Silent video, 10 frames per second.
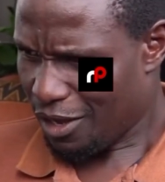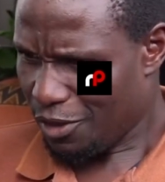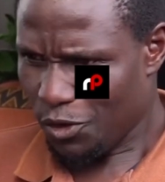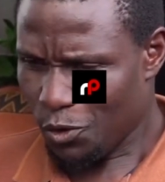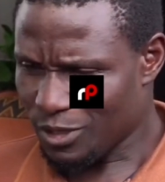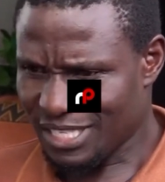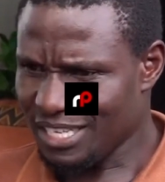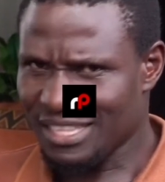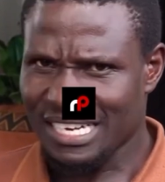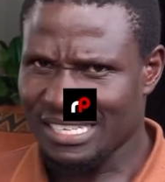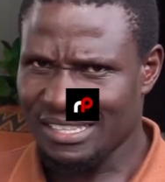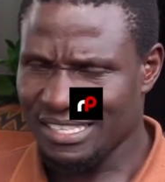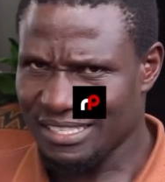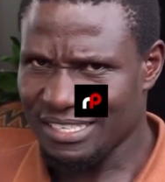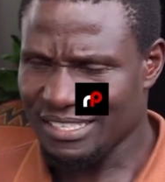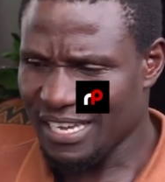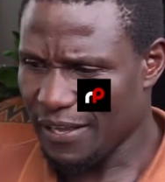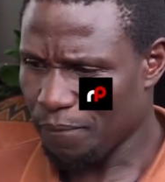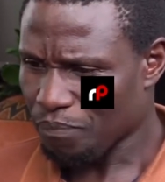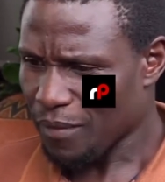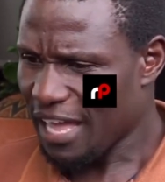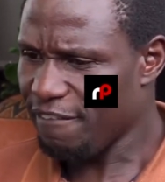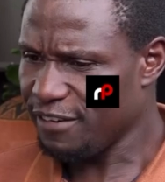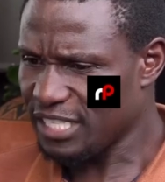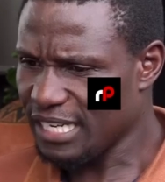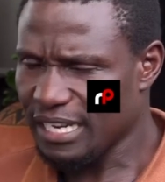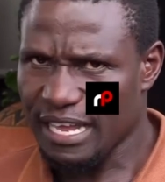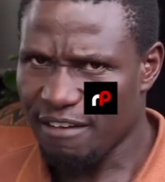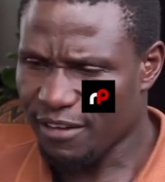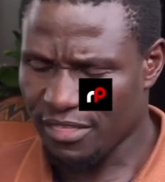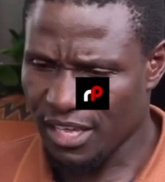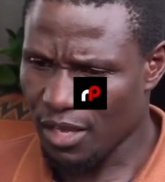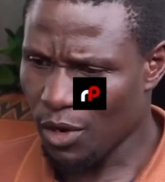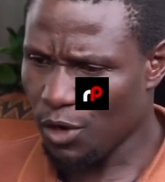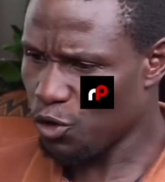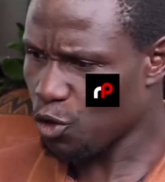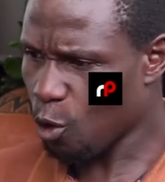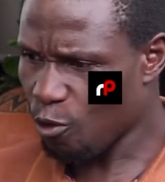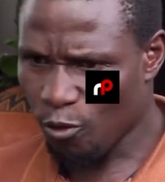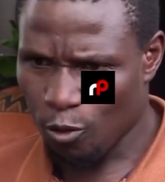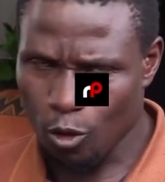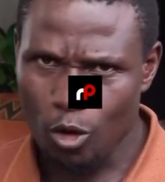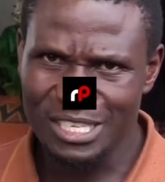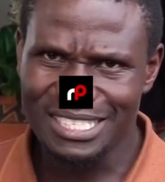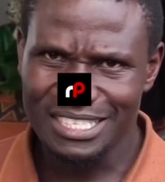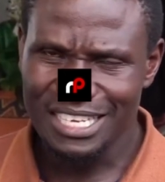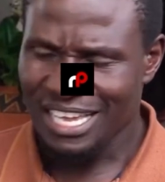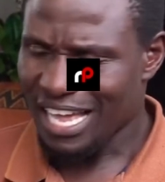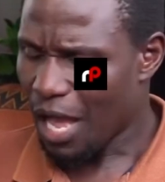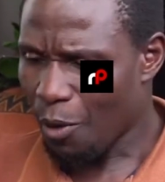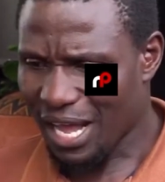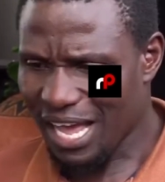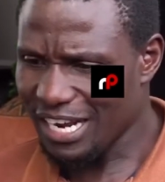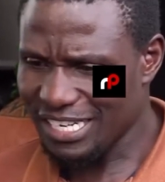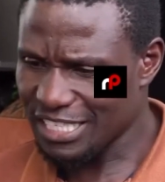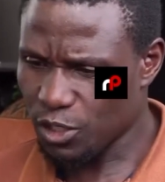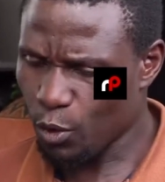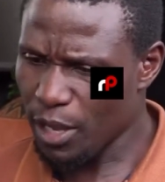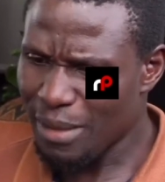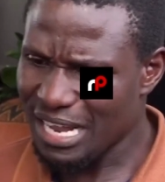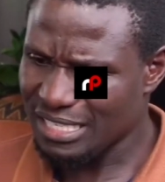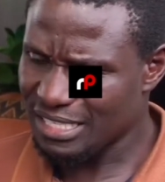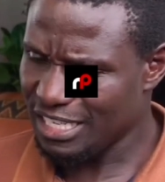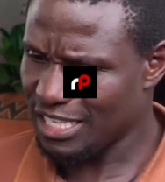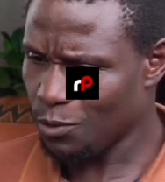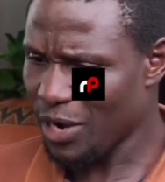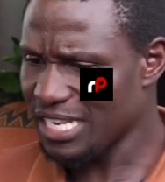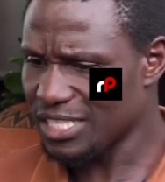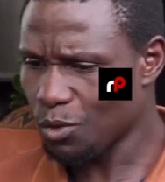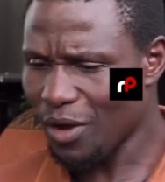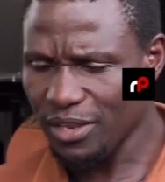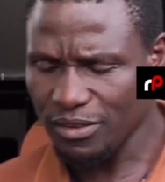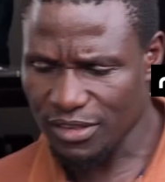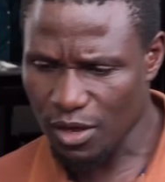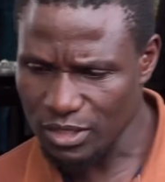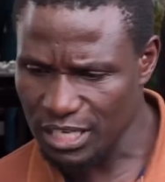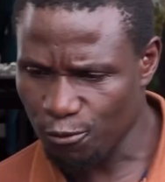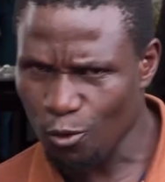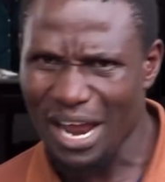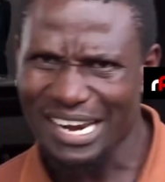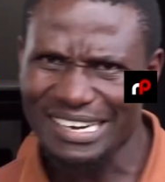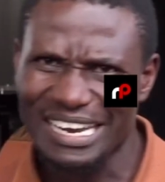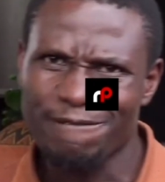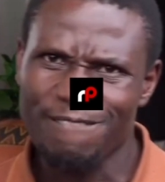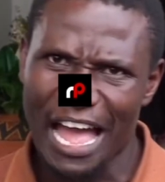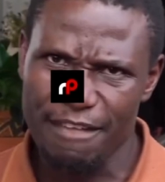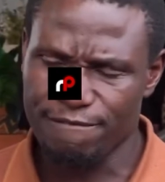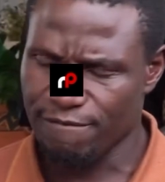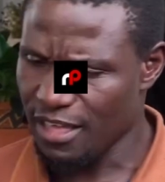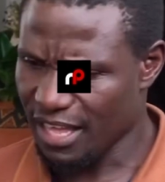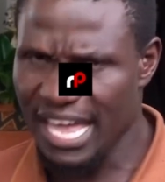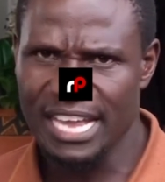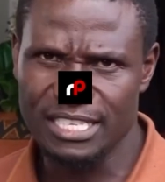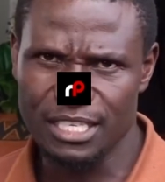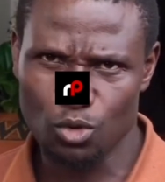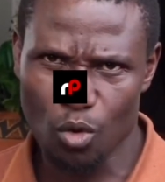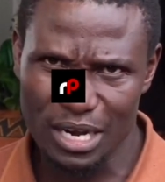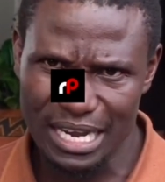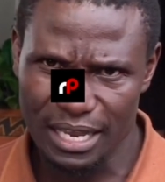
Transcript: you will see that this is um, efficient in everything. When you talk of load our car doesn't weigh much. It weighs 1,405 kgs only.